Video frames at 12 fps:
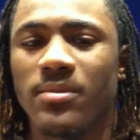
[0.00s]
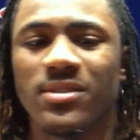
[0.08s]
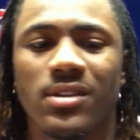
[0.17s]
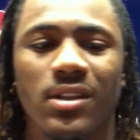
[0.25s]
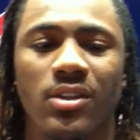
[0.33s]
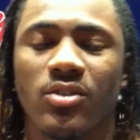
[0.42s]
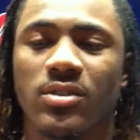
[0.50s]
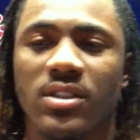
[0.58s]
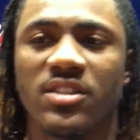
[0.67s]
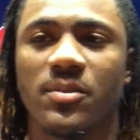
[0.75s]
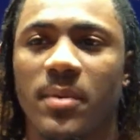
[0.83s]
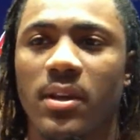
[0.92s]
Just getting used to
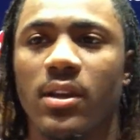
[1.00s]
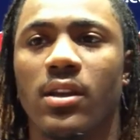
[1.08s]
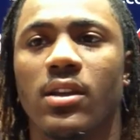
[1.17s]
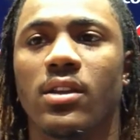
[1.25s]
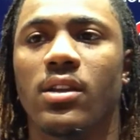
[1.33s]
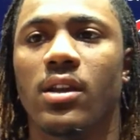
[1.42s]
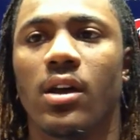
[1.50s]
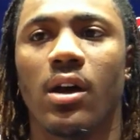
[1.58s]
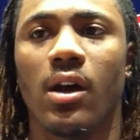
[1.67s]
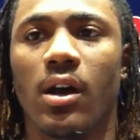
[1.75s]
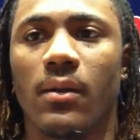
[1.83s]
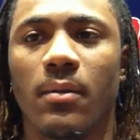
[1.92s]
the speed
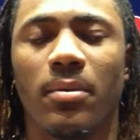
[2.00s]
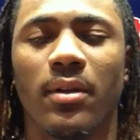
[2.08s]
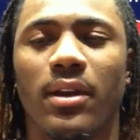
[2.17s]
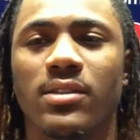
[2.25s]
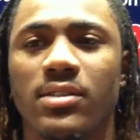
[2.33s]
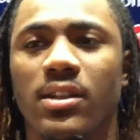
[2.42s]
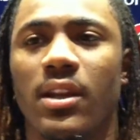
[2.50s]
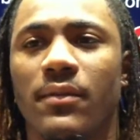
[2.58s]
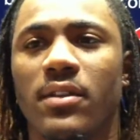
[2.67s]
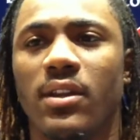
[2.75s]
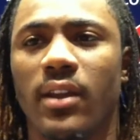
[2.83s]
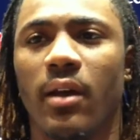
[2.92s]
and the plays and getting
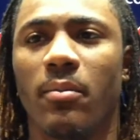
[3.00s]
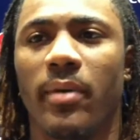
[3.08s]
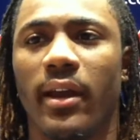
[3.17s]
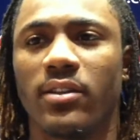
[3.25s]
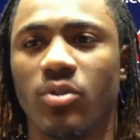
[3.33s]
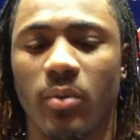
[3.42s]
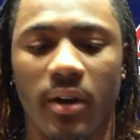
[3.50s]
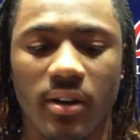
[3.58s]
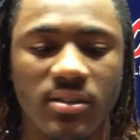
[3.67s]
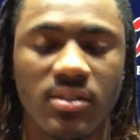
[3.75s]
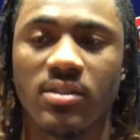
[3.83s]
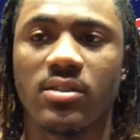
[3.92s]
everything down back to where I
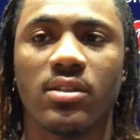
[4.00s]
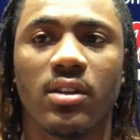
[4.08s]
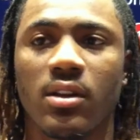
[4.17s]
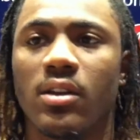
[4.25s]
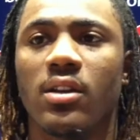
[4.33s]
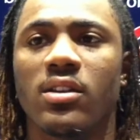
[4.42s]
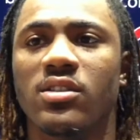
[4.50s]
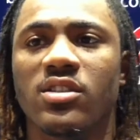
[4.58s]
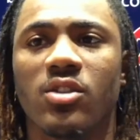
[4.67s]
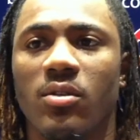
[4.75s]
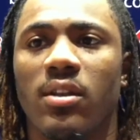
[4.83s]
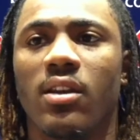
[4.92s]
was
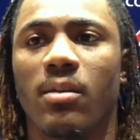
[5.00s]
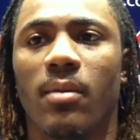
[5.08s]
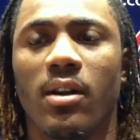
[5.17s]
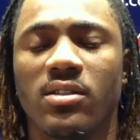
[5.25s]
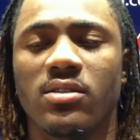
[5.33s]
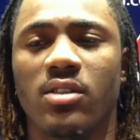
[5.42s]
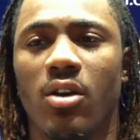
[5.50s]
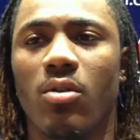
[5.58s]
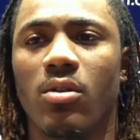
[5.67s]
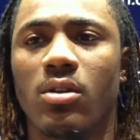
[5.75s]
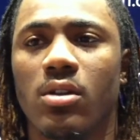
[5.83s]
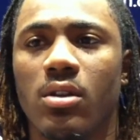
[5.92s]
just no thinking about just
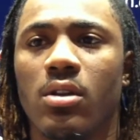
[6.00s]
going.